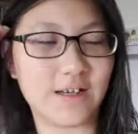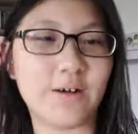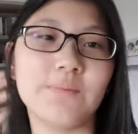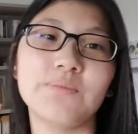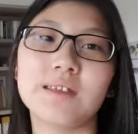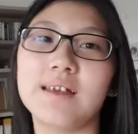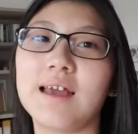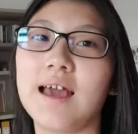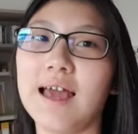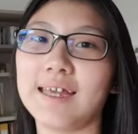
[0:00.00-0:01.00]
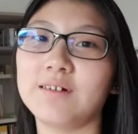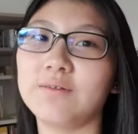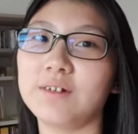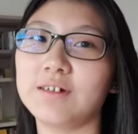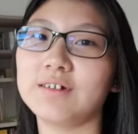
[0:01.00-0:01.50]
now, I can
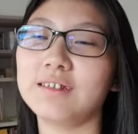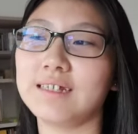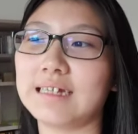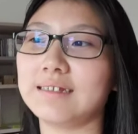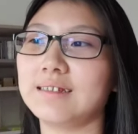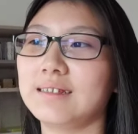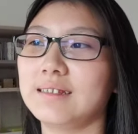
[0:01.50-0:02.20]
feel that